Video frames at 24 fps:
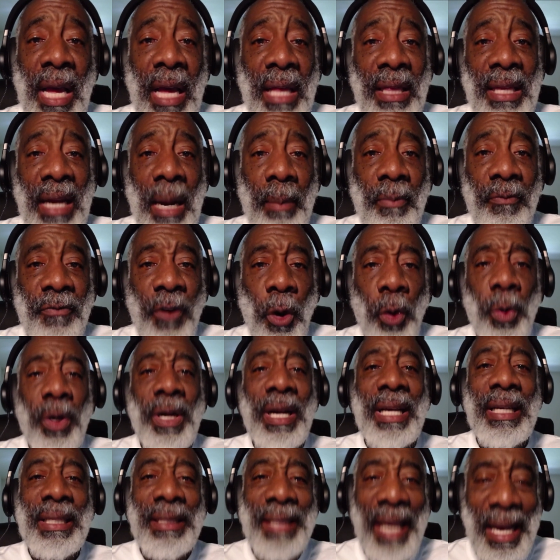then I'm voting
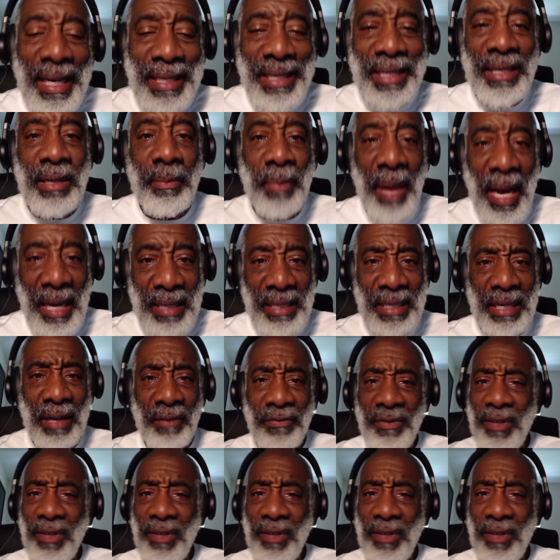against myself.